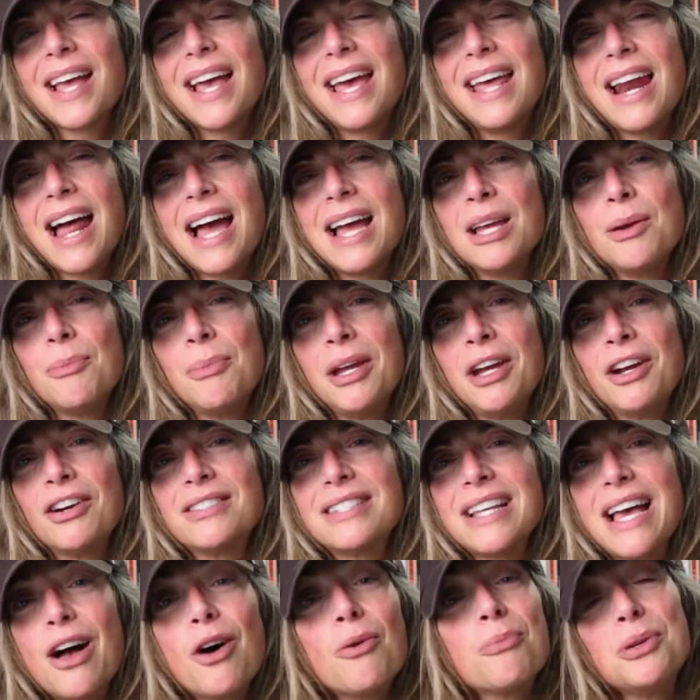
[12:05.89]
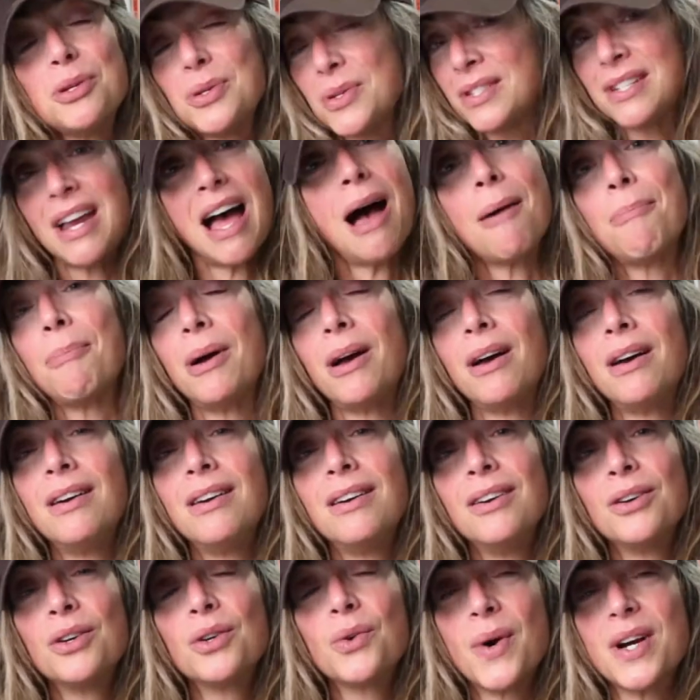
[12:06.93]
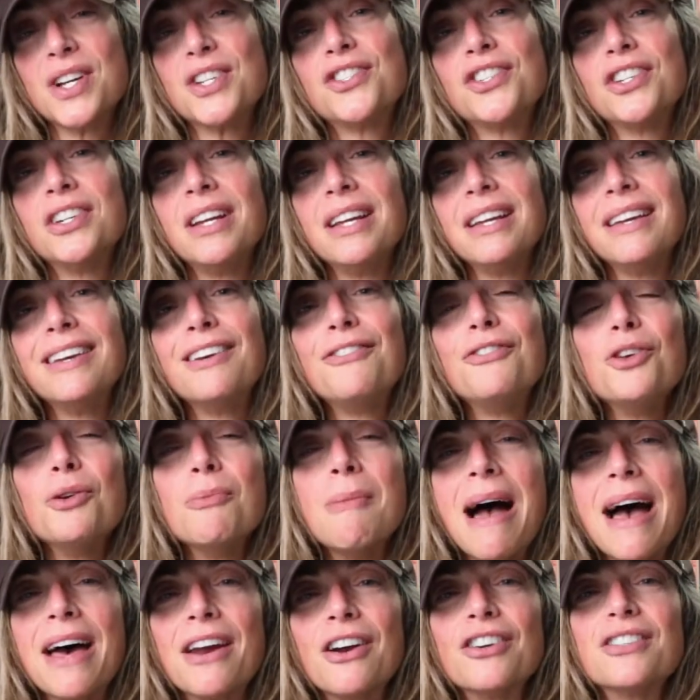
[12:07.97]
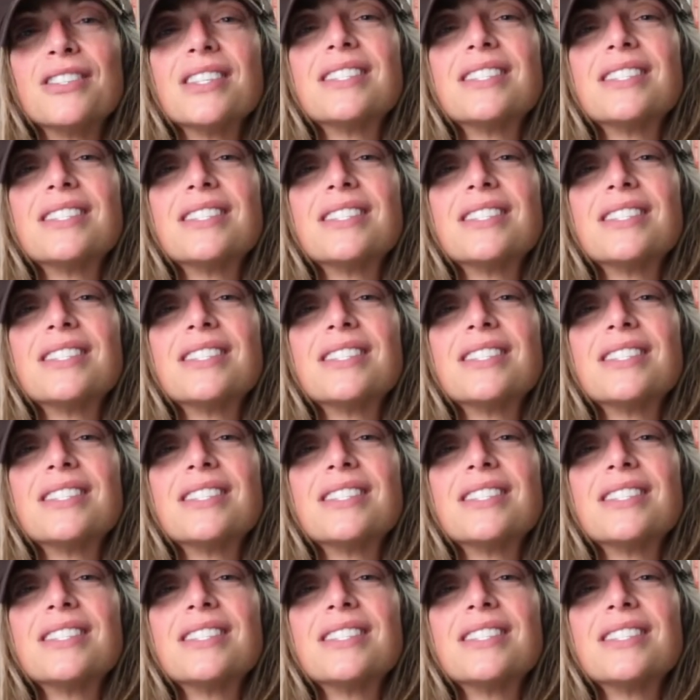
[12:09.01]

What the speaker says: And I am here to help you stop questioning if you matter,